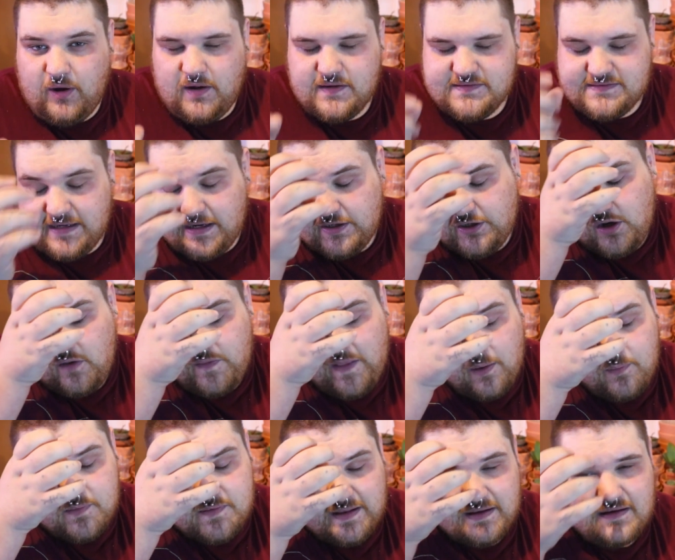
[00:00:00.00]
And I knew that was
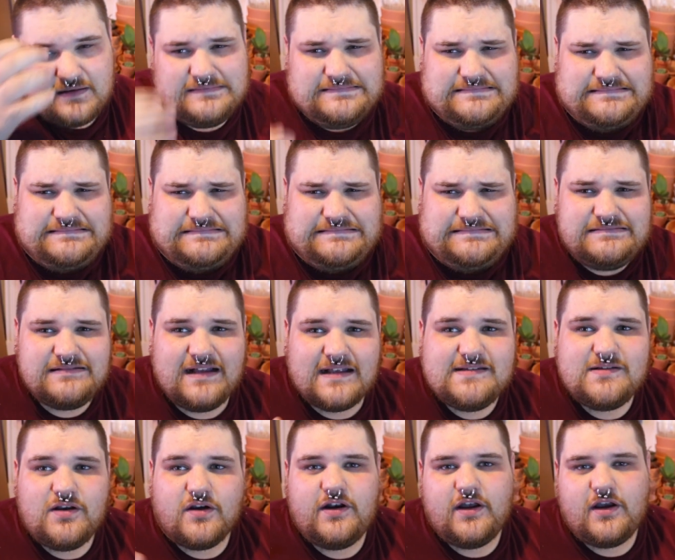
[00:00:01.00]
like, oh, that's not
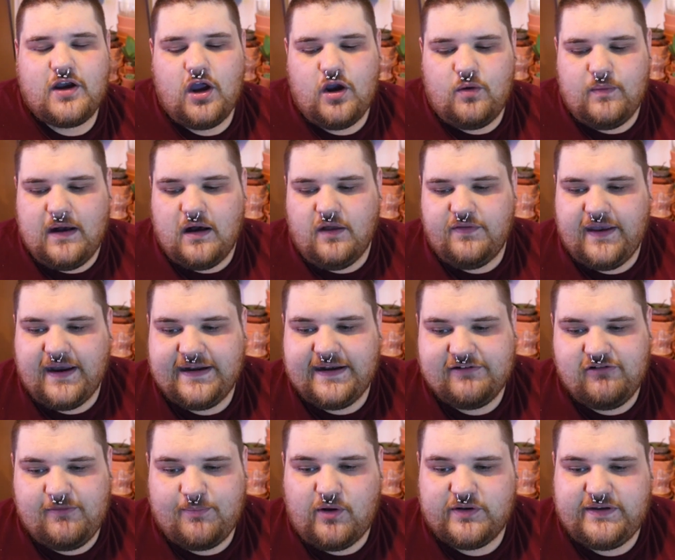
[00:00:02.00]
going to go well. They're going to be
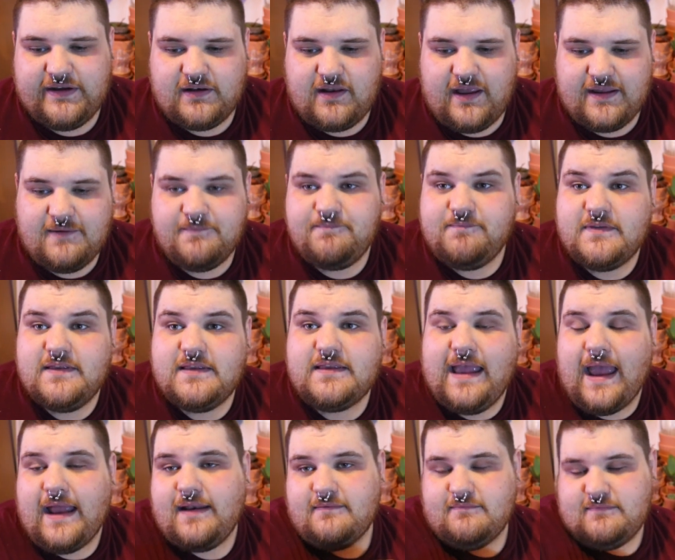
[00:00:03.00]
repotting like
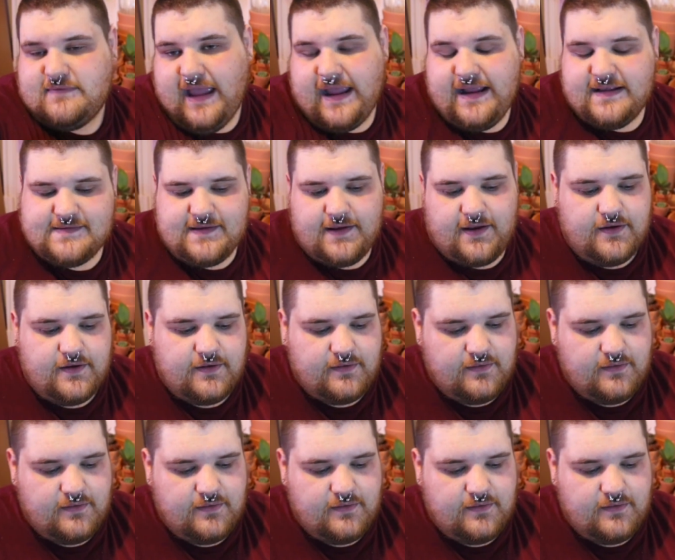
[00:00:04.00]
10 days ago.